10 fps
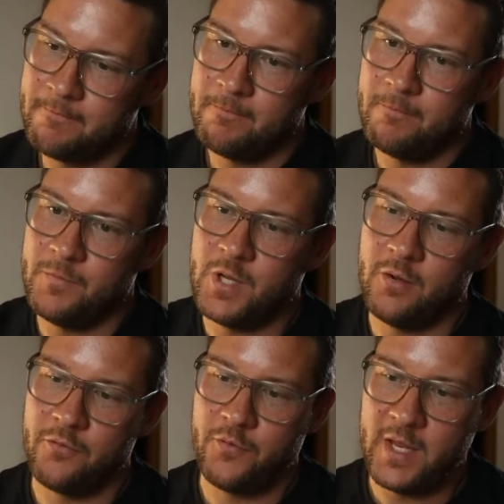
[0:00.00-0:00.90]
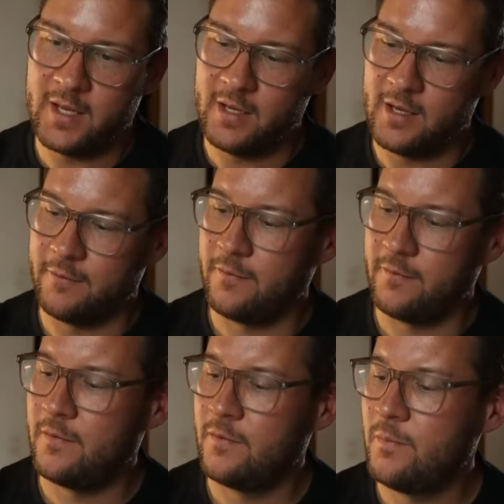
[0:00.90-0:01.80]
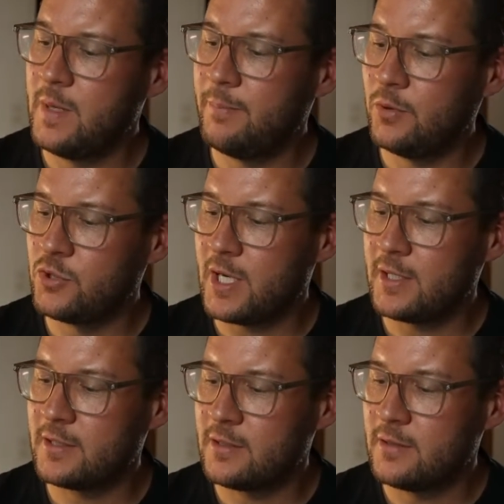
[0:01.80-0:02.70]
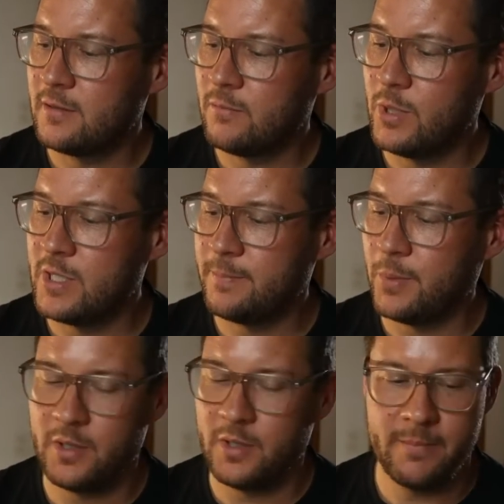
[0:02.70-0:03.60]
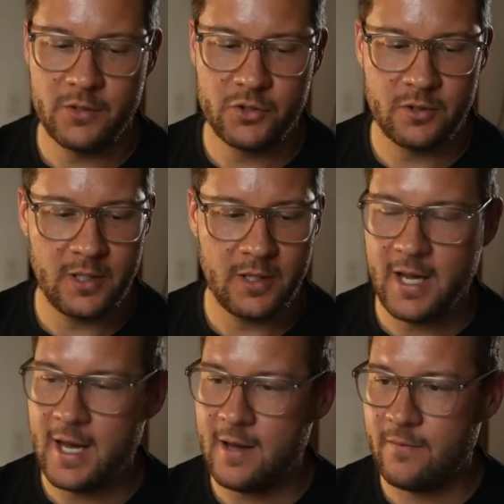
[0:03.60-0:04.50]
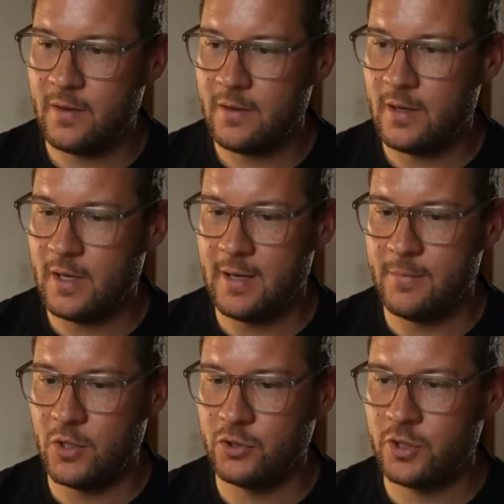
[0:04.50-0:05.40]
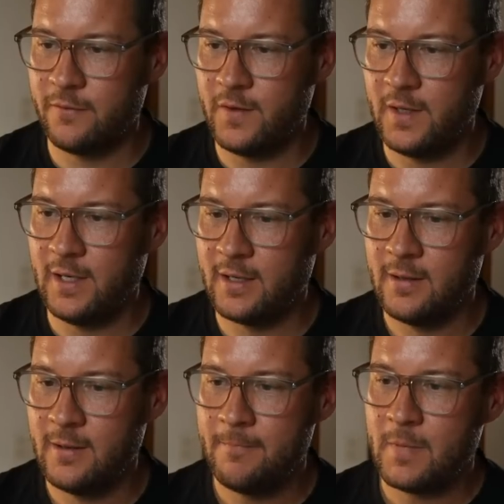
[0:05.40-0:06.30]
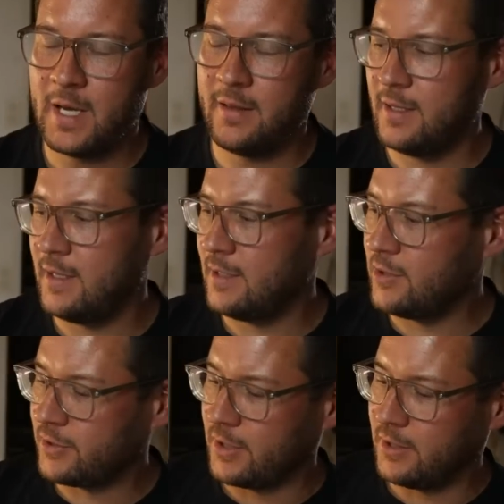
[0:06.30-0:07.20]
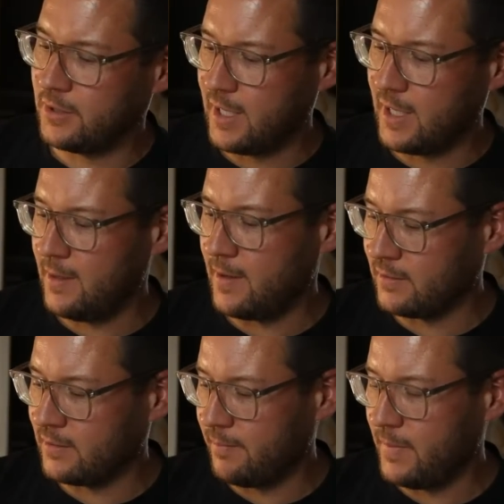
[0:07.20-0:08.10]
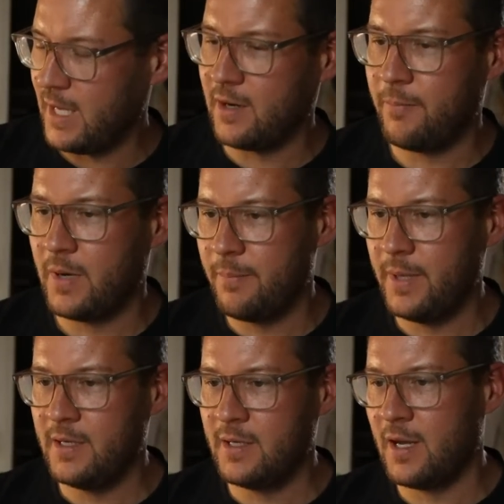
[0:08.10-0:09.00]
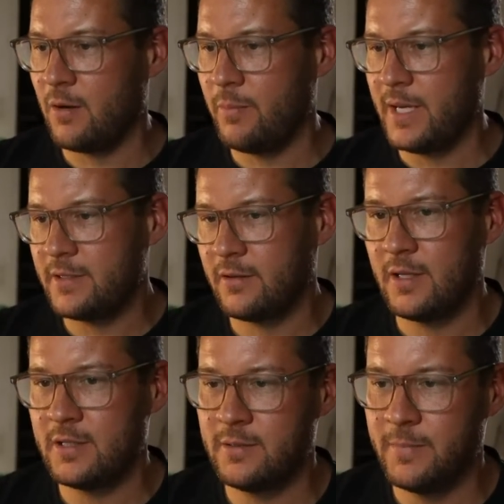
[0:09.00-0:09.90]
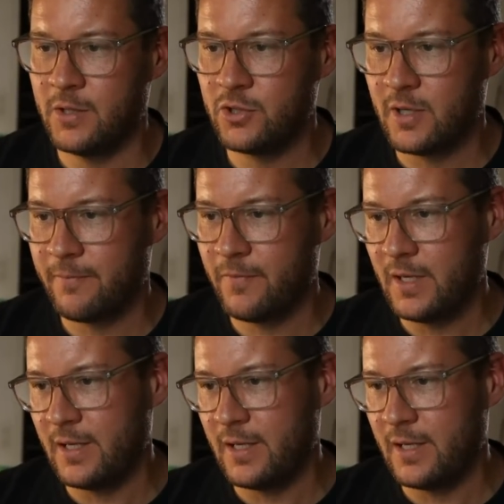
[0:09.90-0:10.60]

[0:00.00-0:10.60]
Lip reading: don't think enough. People just respond emotionally. They have an emotion, a feeling, and then they just go, okay, I'm going to make up my opinion now based on this emotion I'm feeling.